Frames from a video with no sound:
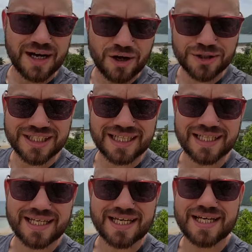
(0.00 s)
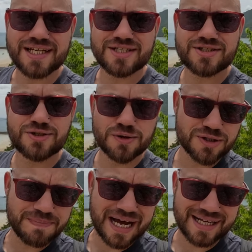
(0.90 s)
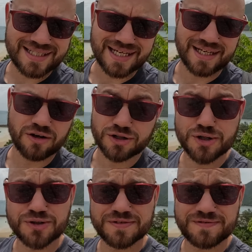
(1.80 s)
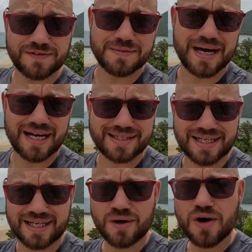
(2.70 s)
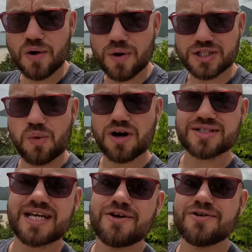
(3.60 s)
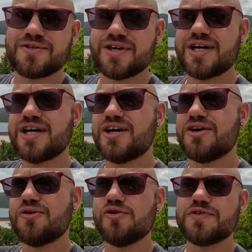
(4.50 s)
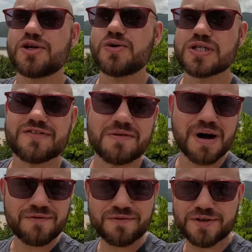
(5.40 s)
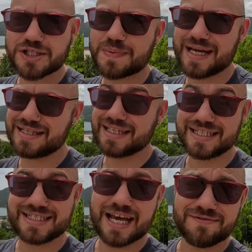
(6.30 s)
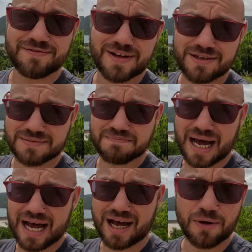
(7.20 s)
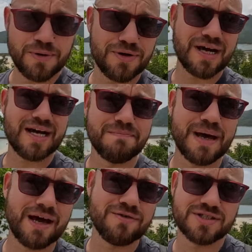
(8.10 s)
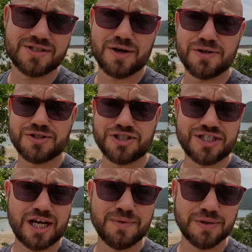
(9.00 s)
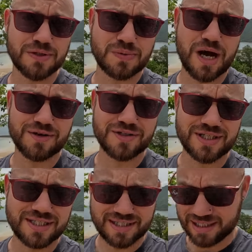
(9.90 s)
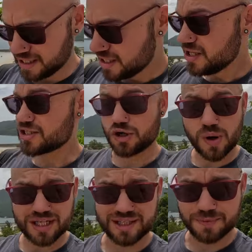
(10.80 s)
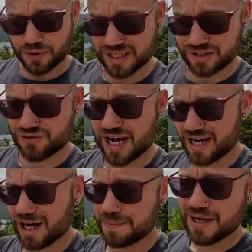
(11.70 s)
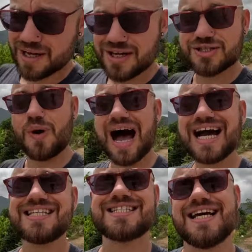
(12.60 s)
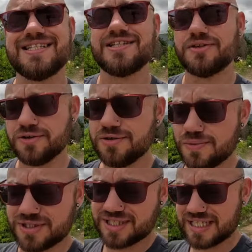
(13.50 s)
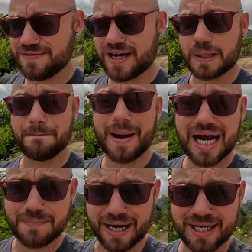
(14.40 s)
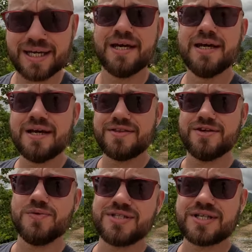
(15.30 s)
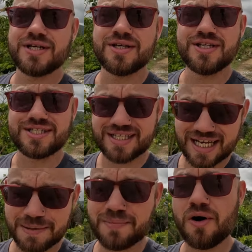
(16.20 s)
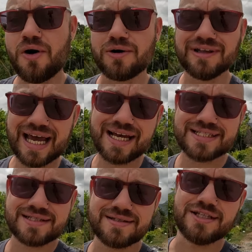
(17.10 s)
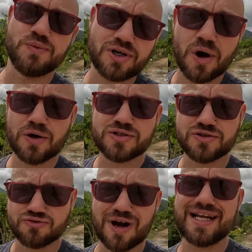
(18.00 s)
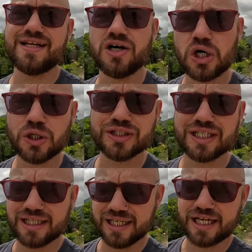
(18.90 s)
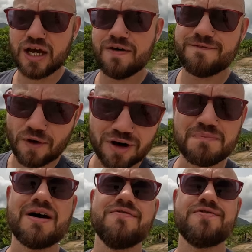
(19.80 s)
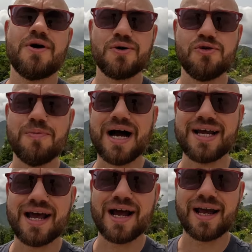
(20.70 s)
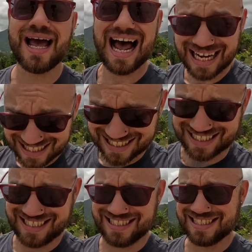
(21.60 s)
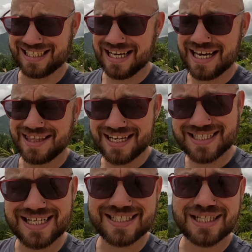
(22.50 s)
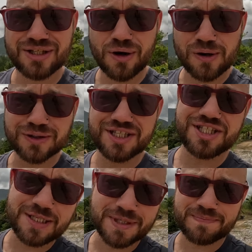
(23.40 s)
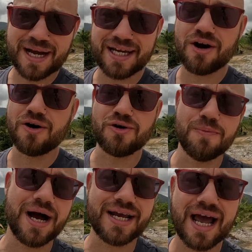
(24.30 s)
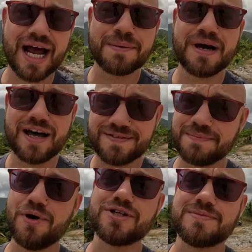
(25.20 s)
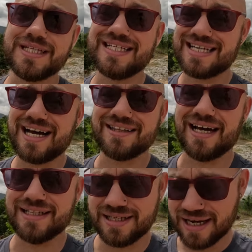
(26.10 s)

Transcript: A Honda Click is 200 baht a day, or 250 baht a day, which works out that over the course of a month, you're spending like 7,000 baht. I'll put that in pounds and dollars just now below as well, so you can see. So quickly, the prices rack up. So what I decided to do was to see if I could buy a bike that was the same or less than it would cost to rent a Honda Click for a month on Koh Phangan, and I succeeded. This is not only the cheapest bike on Koh Phangan, but I think possibly in Thailand.